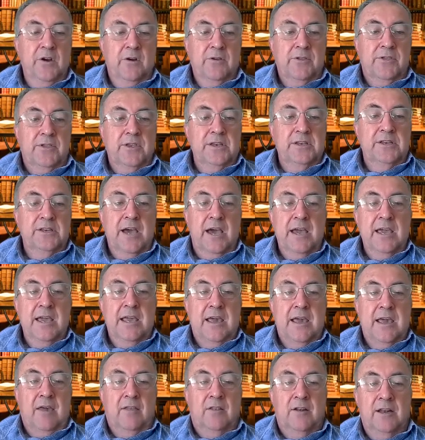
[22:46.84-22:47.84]
Dorothy Day,
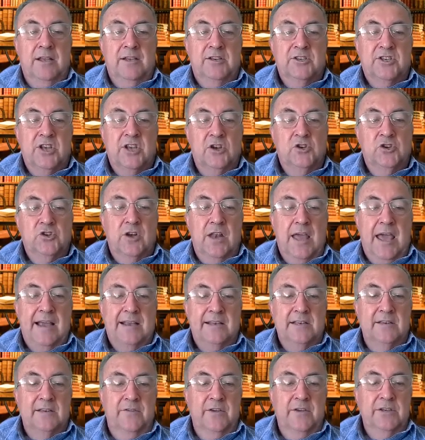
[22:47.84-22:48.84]
Catholic social
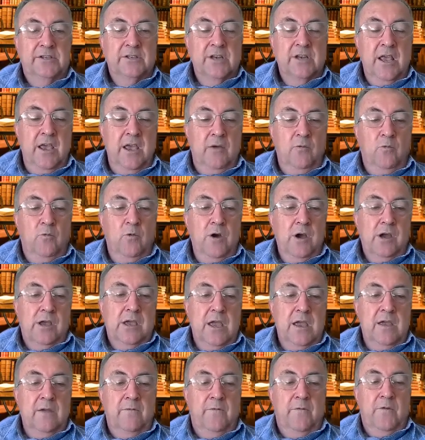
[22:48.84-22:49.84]
activist,
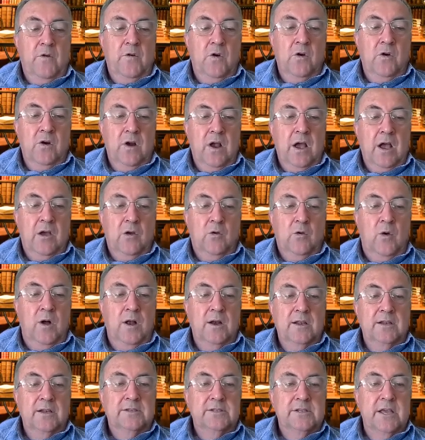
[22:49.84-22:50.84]
working for
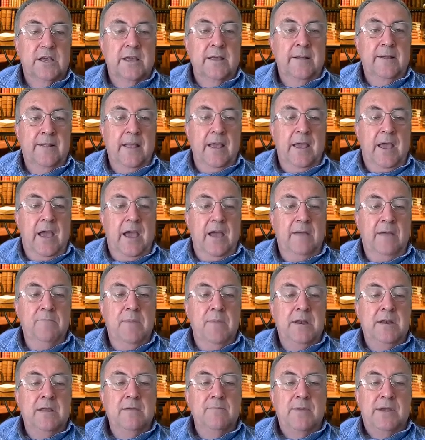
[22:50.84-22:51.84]
equality; and
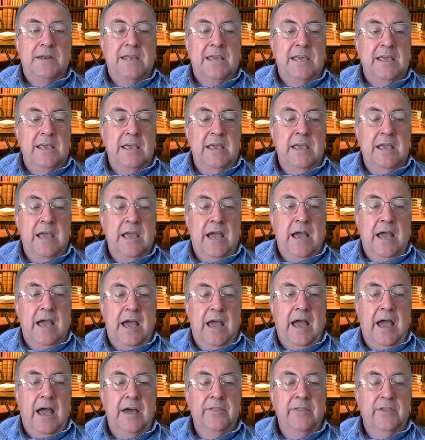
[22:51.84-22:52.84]
many, many
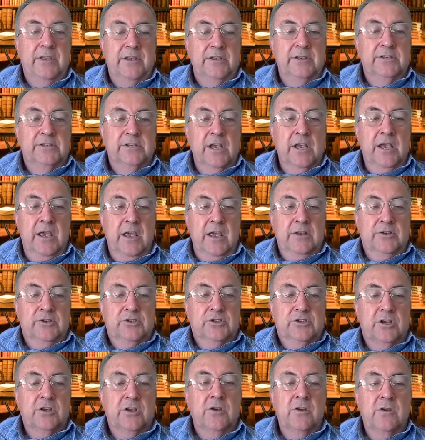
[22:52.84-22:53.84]
others
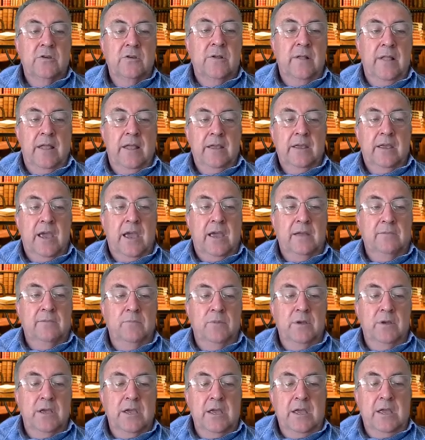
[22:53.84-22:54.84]
too
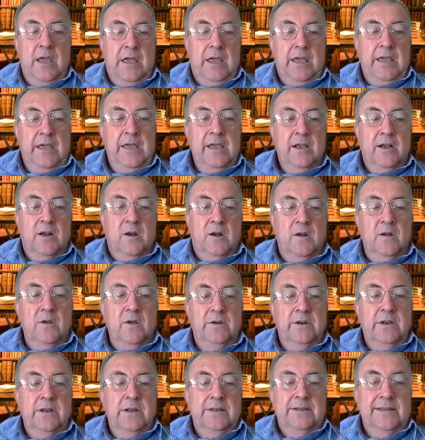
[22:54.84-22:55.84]
can be
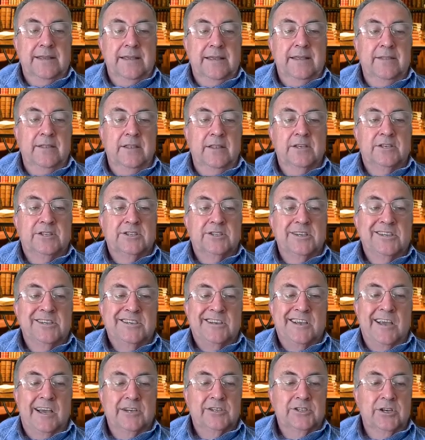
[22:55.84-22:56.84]
included in this
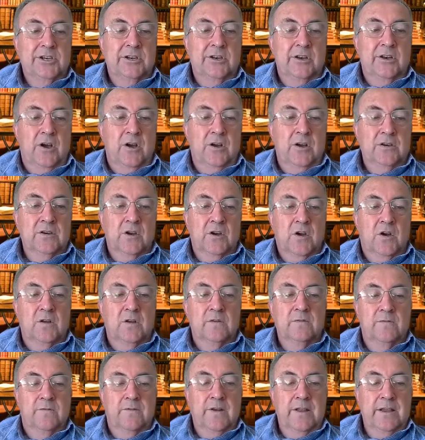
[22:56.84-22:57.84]
discussion on
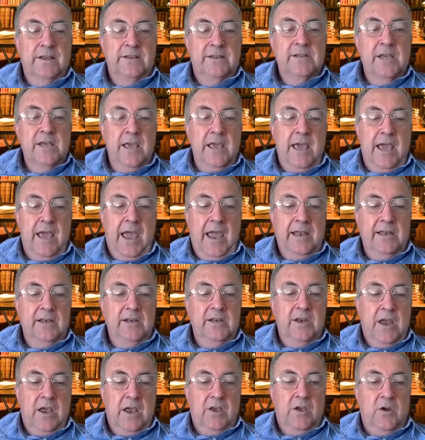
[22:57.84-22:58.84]
conflict
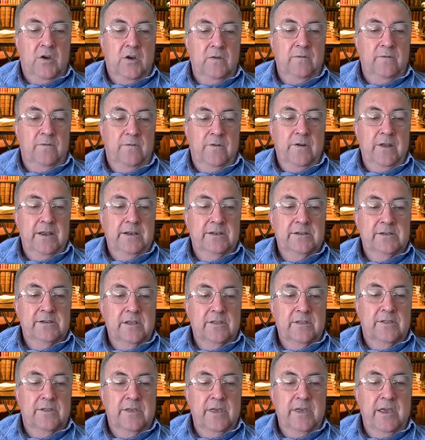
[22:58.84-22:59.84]
and conflict
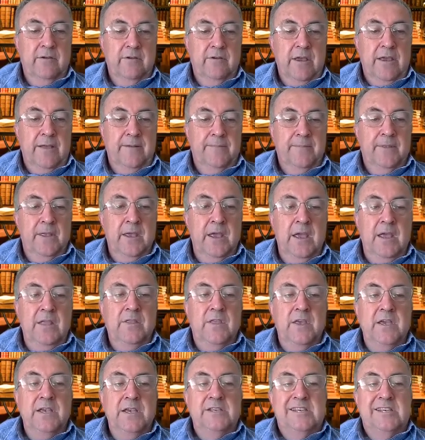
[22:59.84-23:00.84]
theory.
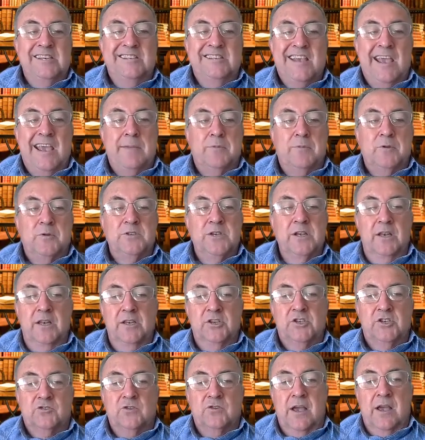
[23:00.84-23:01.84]
These examples
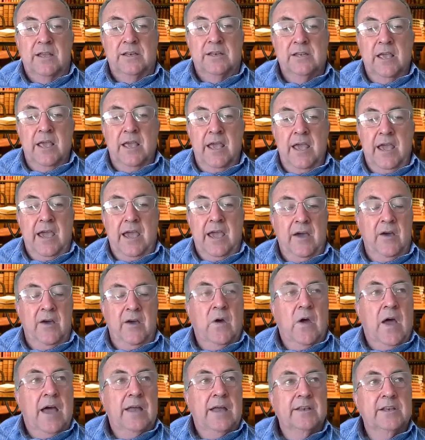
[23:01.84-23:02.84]
illustrate
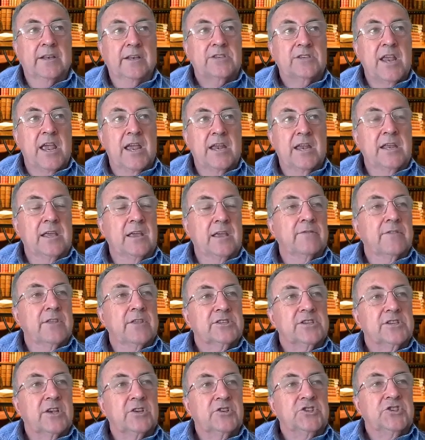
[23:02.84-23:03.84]
how understanding of
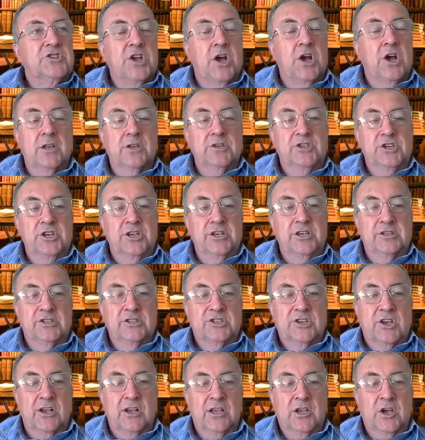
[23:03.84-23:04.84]
the sociology and
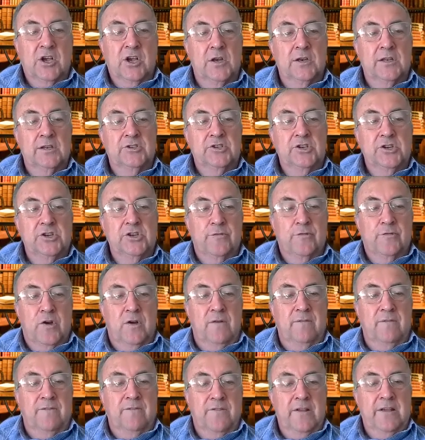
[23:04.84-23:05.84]
psychology of
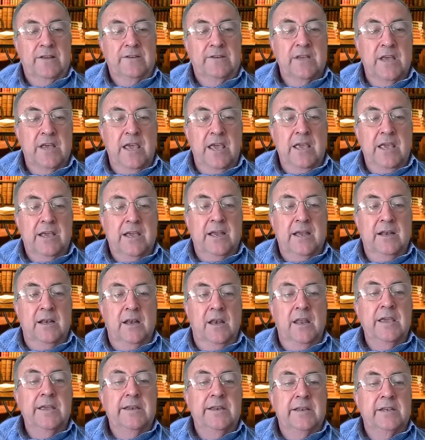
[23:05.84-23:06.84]
conflict can
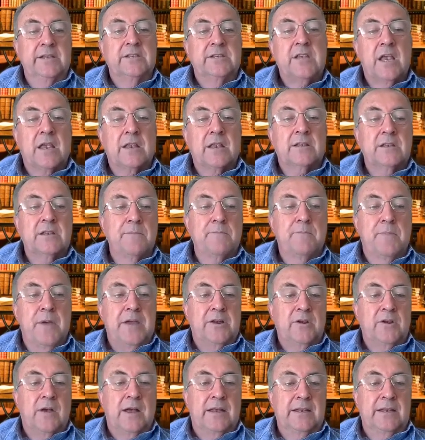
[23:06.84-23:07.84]
lead us to
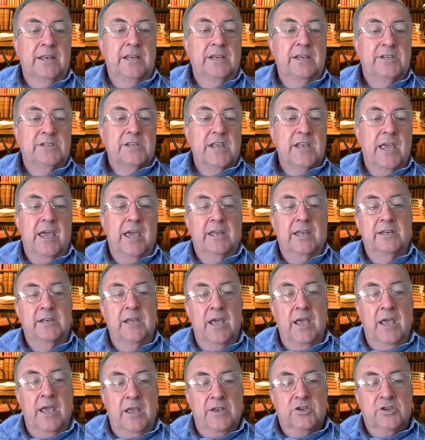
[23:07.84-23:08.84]
better understand
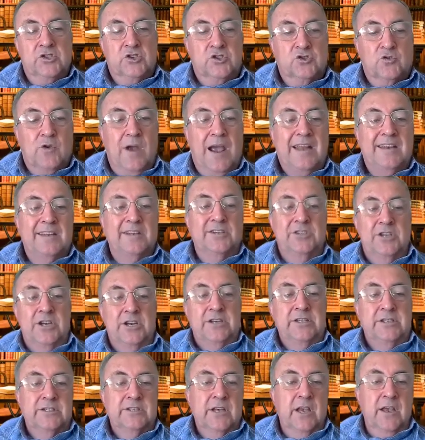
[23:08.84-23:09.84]

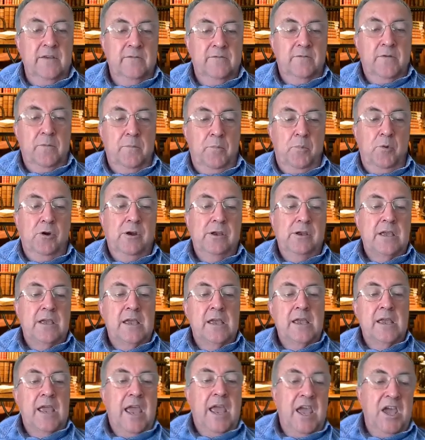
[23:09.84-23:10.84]
strategies for
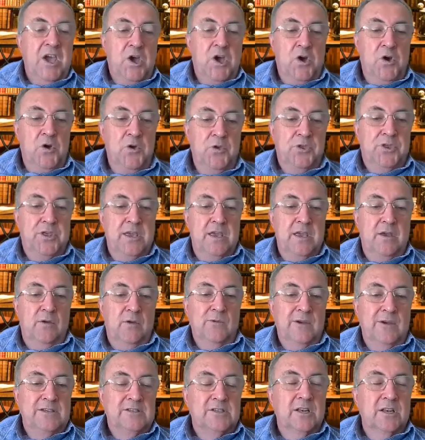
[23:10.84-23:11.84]
bringing healthy
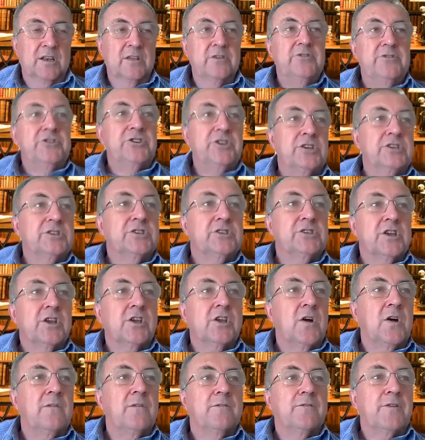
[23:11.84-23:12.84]
resolutions to
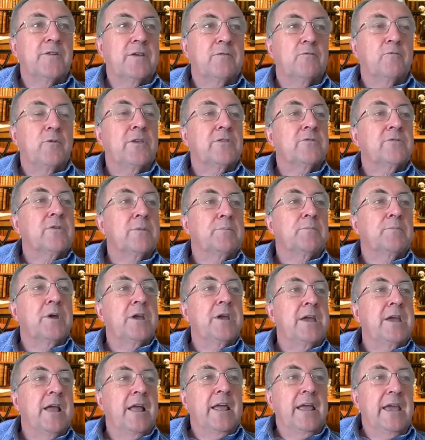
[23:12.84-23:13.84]
conflict, whether it
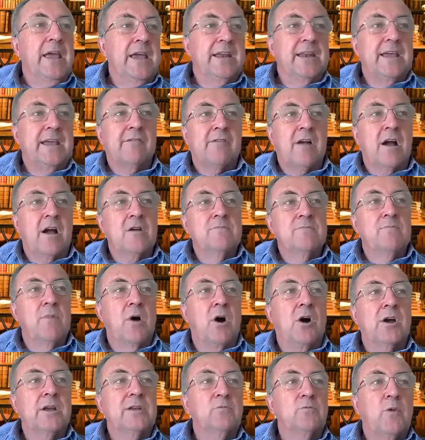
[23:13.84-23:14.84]
be in our own
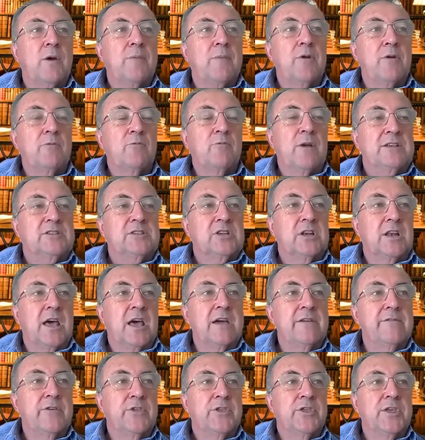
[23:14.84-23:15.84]
mind when we wrestle
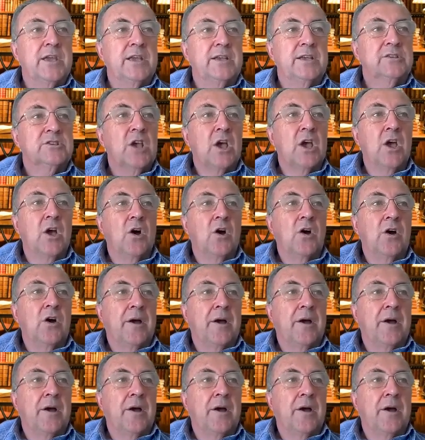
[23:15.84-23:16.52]
over things